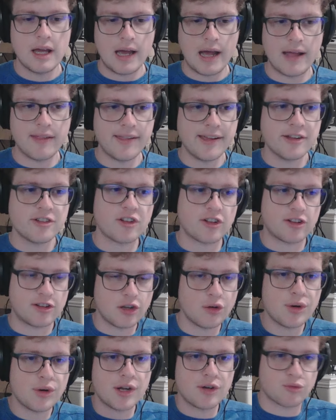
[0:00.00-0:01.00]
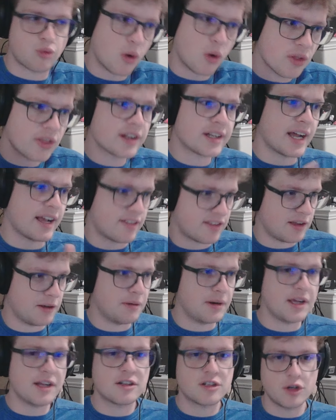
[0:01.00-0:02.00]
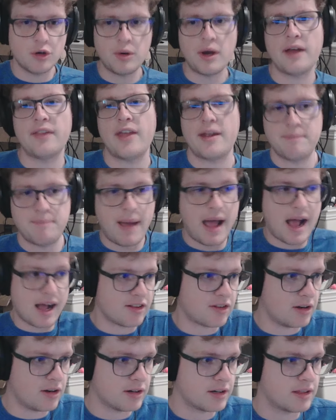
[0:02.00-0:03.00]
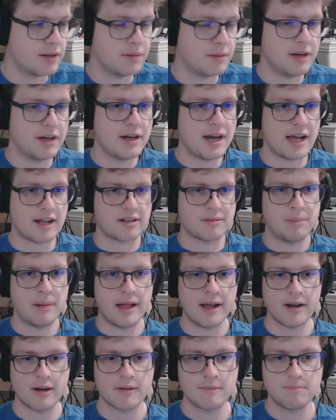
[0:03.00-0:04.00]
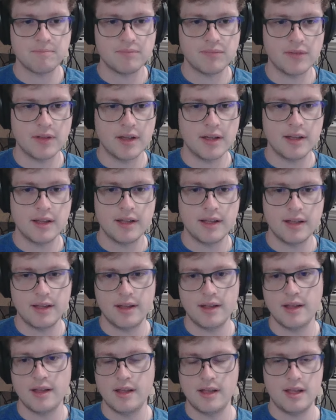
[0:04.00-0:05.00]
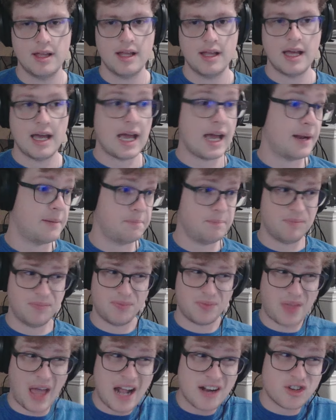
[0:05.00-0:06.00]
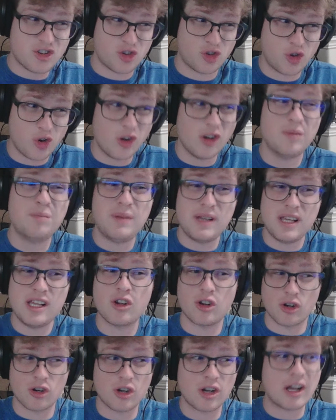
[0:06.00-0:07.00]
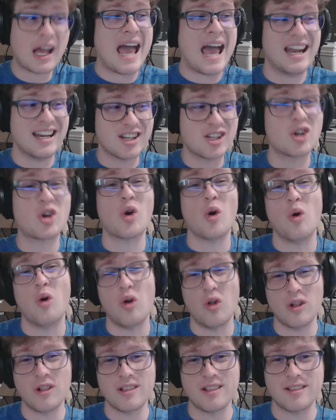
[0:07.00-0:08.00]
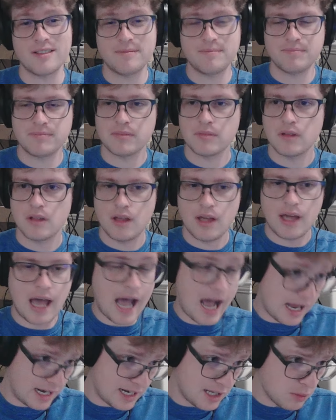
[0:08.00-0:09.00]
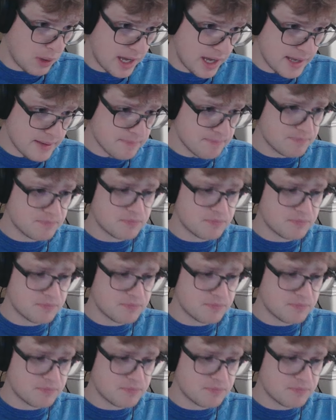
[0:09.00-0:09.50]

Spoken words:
and then you just do it, roll the dice that you need to, and then pass it on to the next player. And that should be your end goal anyway.